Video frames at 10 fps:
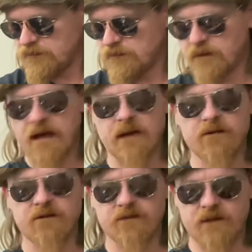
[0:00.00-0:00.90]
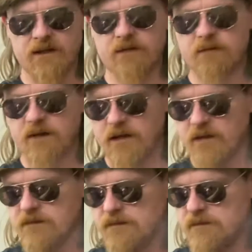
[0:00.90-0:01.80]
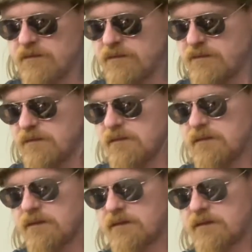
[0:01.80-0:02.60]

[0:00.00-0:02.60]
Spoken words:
They're like, it was me and me. I'm